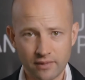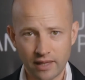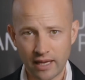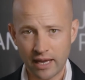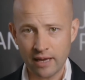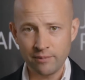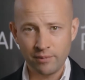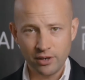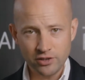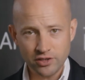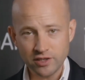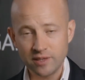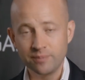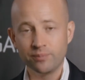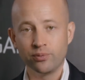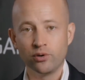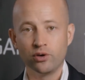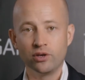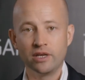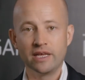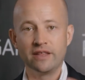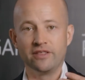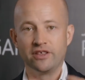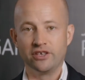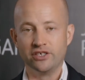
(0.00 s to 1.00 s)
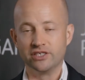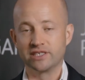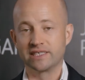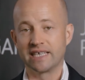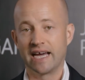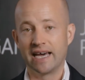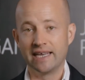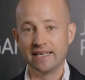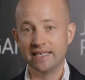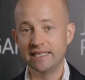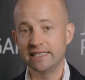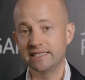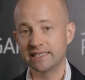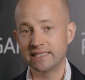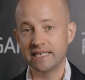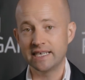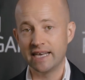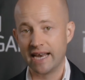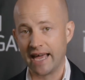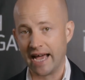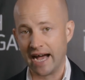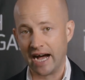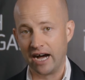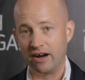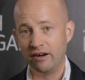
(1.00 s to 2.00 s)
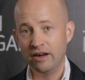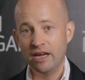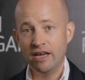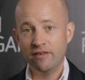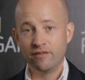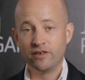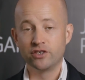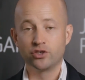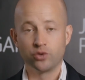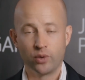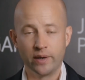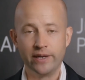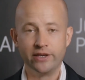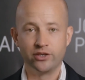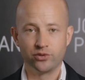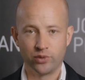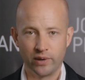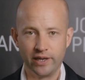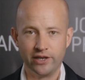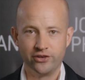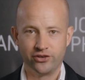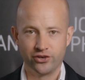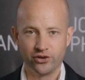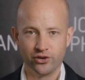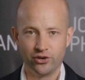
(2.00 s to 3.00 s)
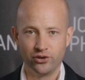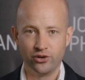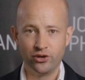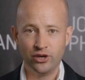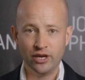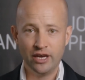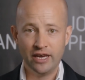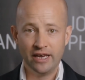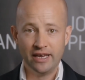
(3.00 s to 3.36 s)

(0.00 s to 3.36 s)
And most importantly, that you start listing now for 2022.